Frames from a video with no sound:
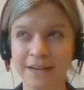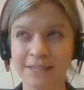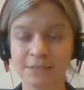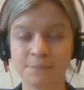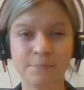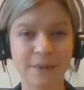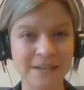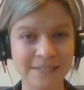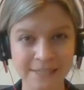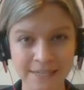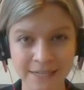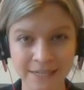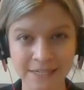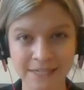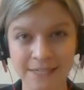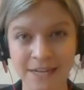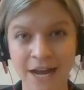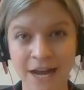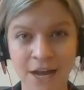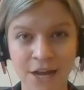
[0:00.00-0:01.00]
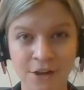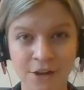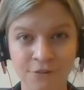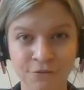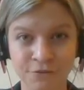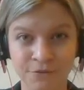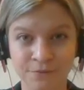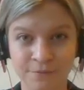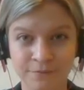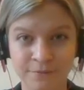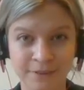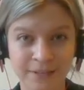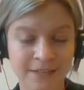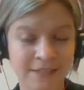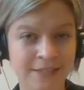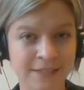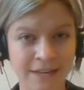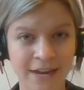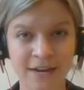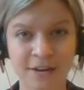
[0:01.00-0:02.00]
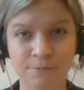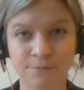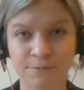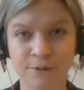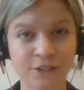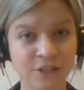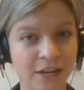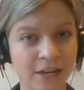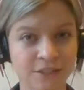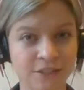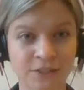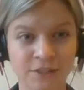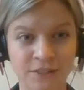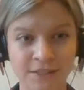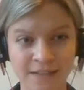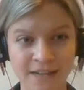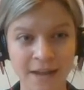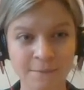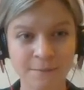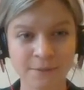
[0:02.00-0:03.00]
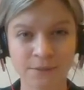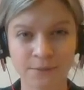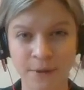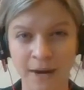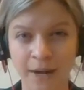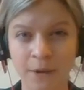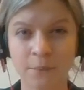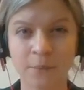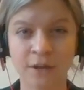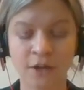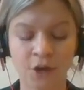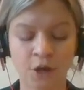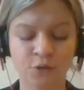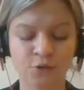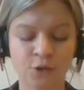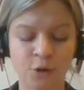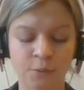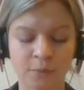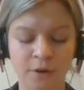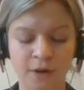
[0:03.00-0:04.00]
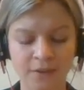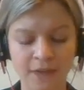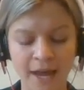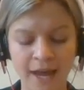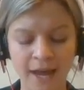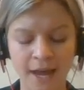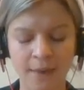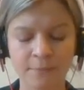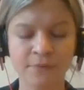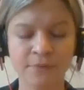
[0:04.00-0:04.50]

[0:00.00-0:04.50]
basics of the kind of production steps, right? We go from our lab,